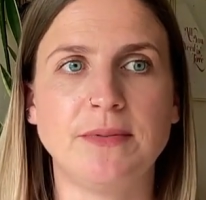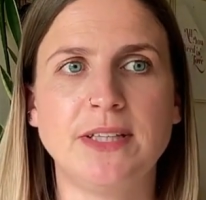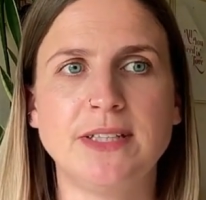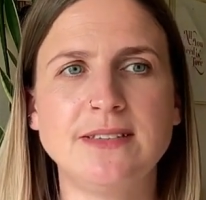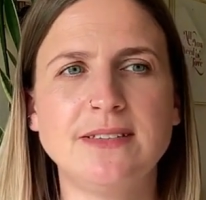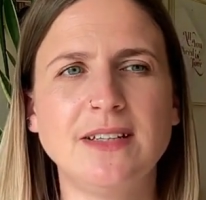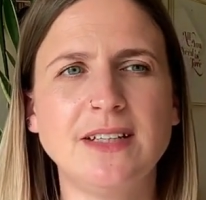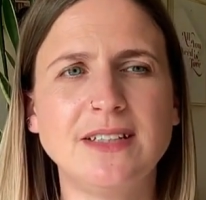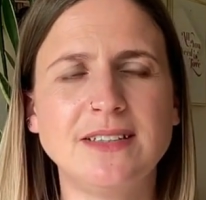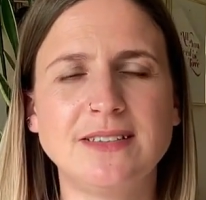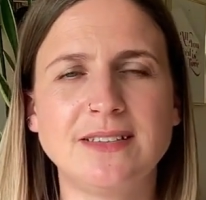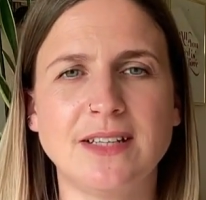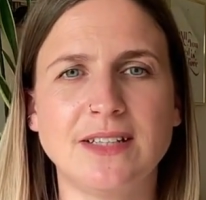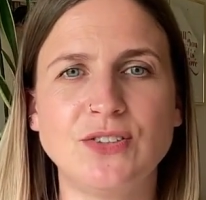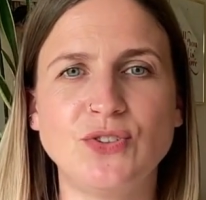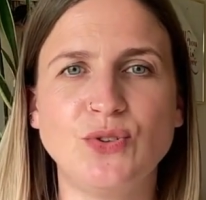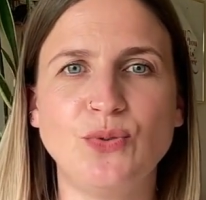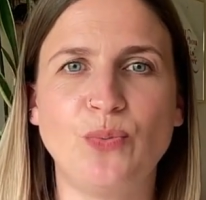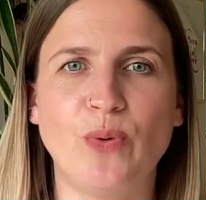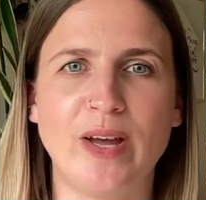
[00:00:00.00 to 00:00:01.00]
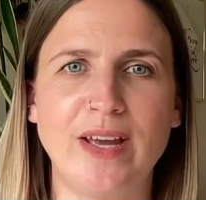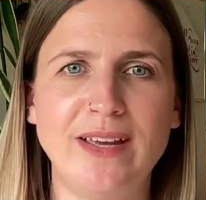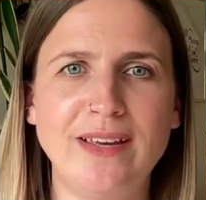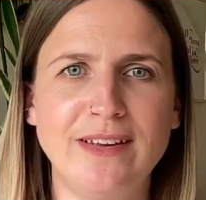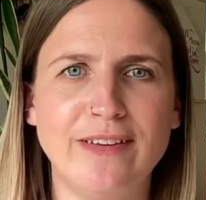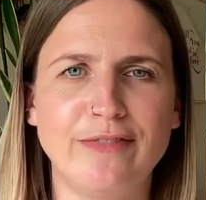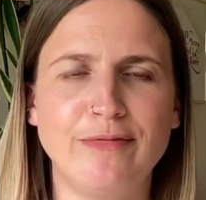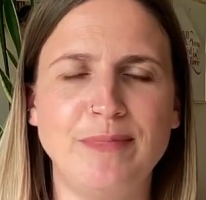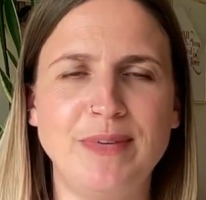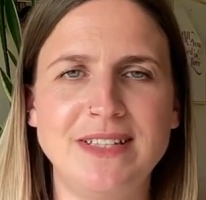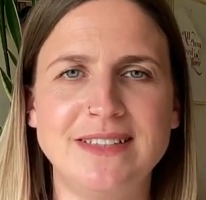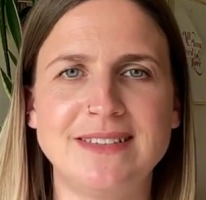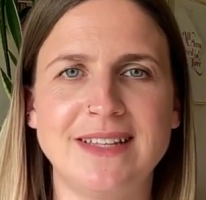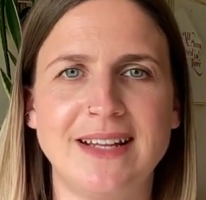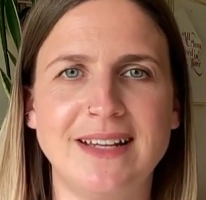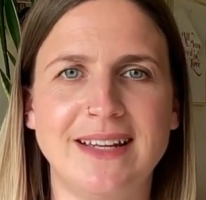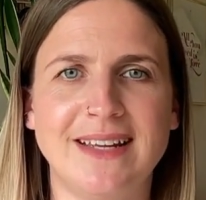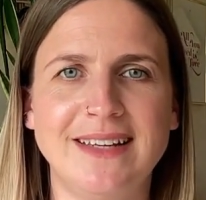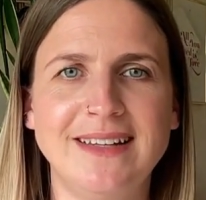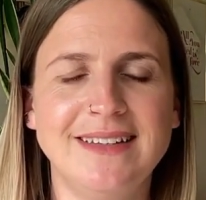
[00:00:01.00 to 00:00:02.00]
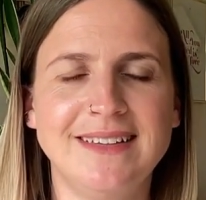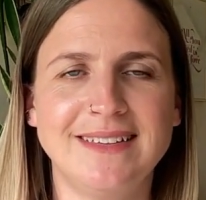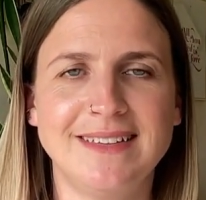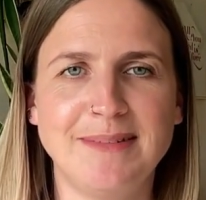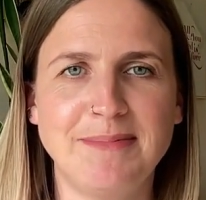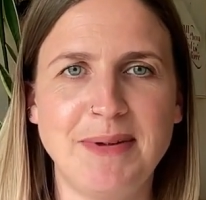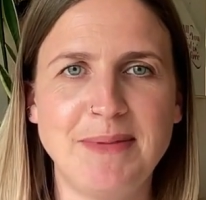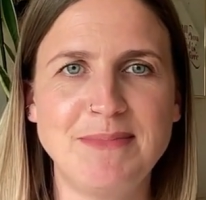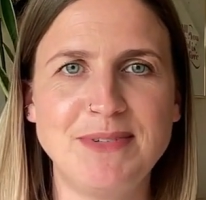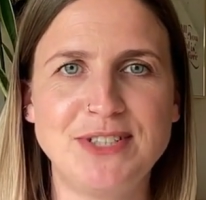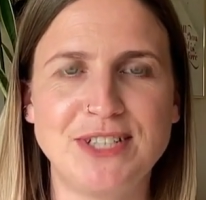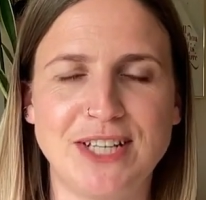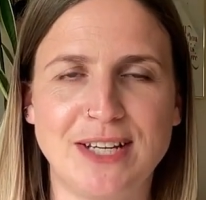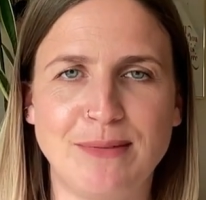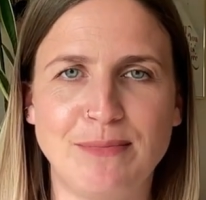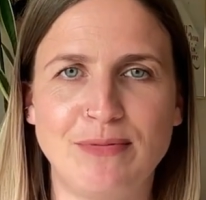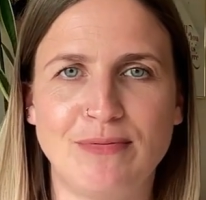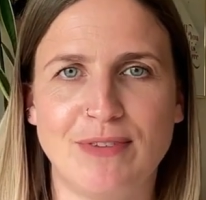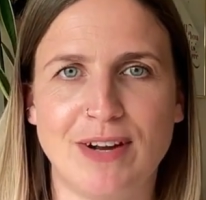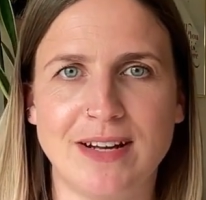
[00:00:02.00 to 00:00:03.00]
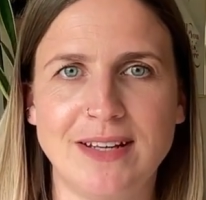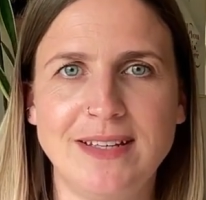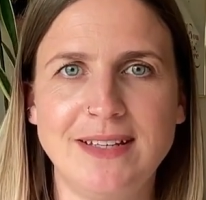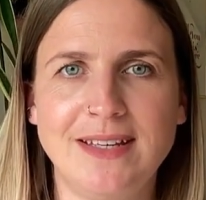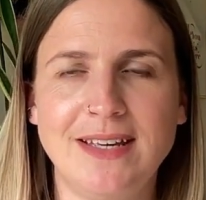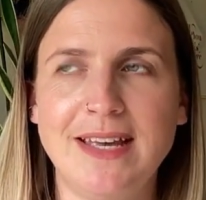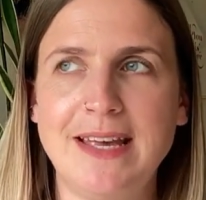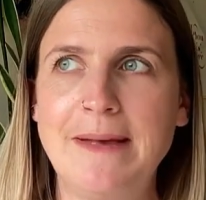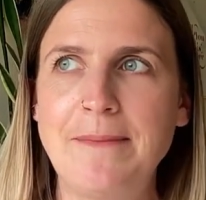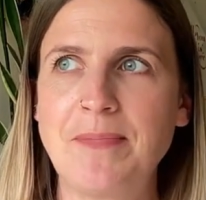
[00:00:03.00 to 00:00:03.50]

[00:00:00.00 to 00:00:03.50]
That's like a subtle way of me selling the membership, right?